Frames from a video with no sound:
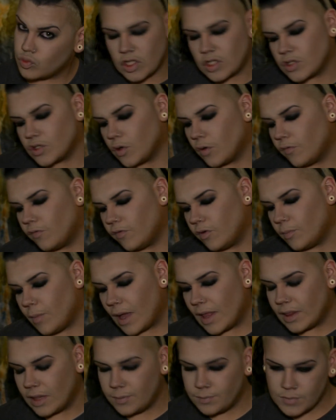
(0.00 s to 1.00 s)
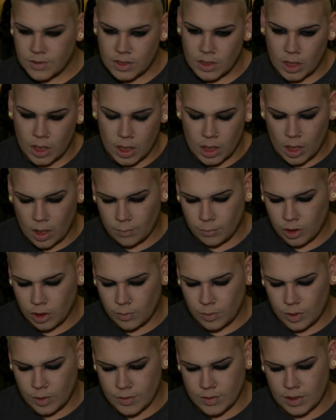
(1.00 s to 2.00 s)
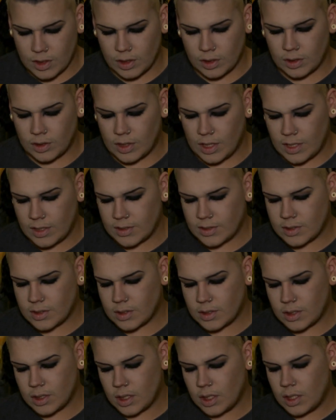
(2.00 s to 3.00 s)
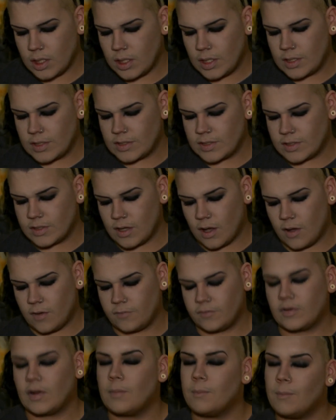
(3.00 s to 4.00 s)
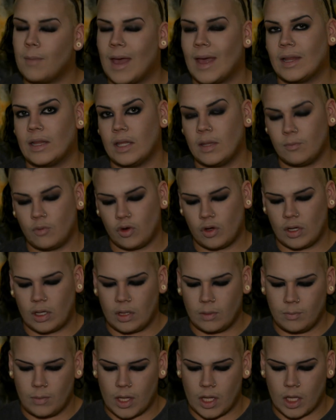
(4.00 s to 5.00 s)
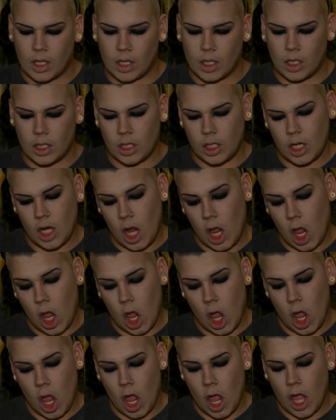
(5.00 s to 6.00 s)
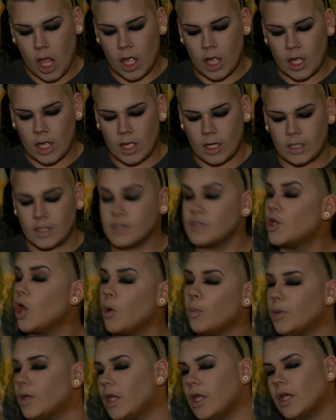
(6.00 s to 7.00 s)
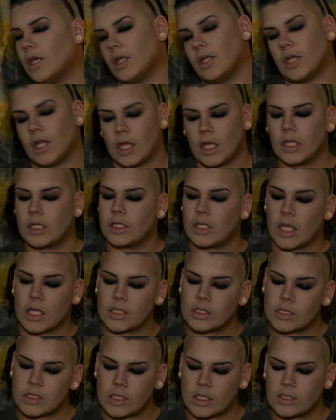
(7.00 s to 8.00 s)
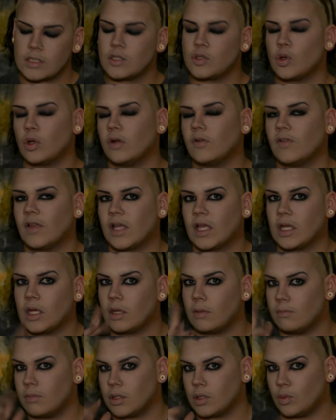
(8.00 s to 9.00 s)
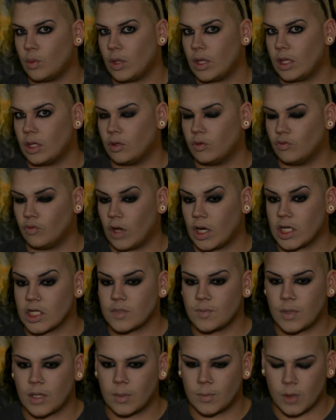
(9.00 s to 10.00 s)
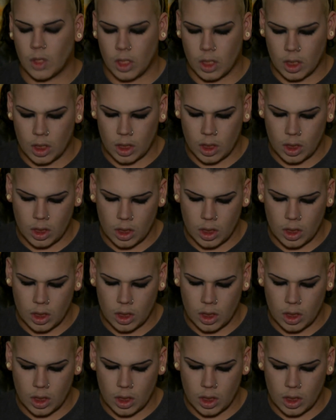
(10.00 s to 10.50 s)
So for my lip today, I'm gonna be using NYX Soft Matte Lip Cream, and it is Copenhagen. Yes, it's sort of like an in-between reddish purple.